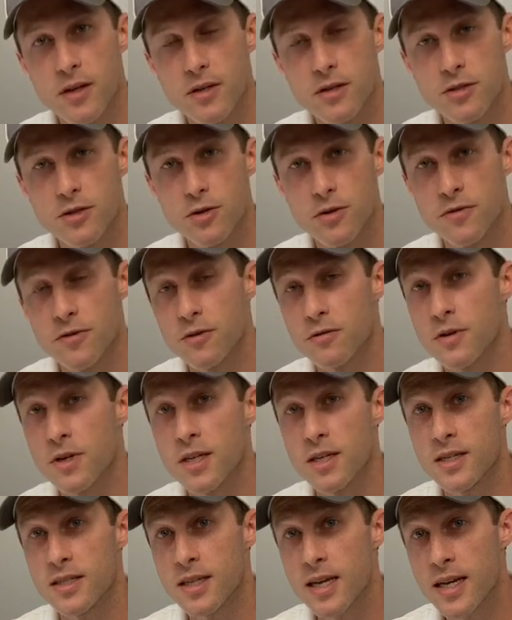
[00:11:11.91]
So if you're
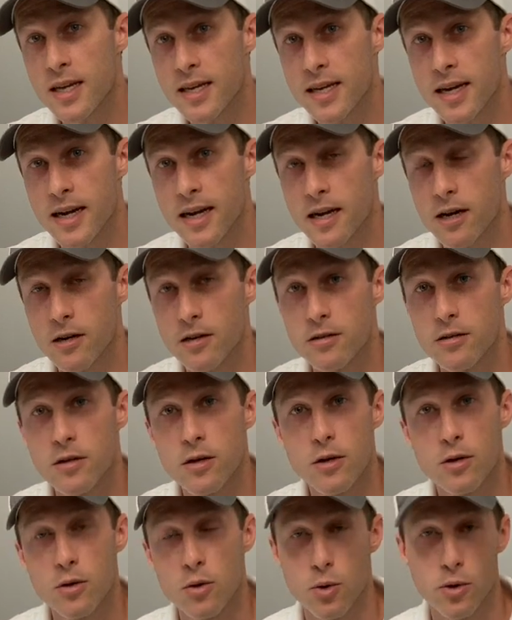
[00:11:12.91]
running a daycare
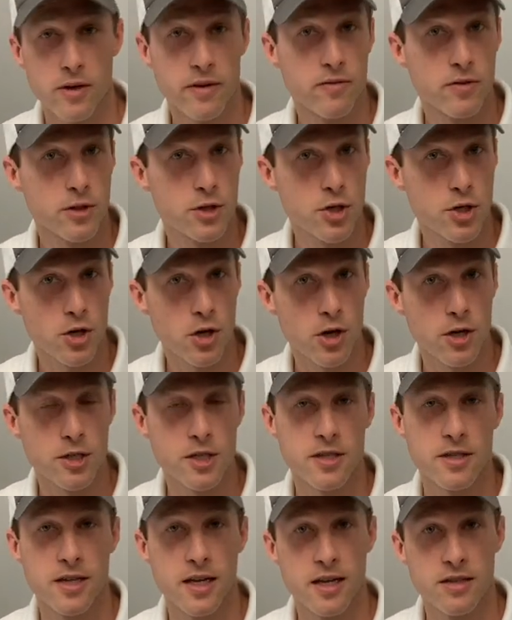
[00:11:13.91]
or even a
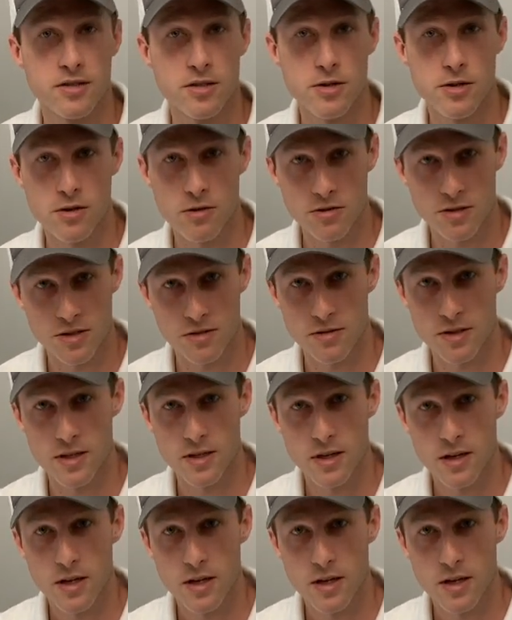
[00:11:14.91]
church that has a nursery,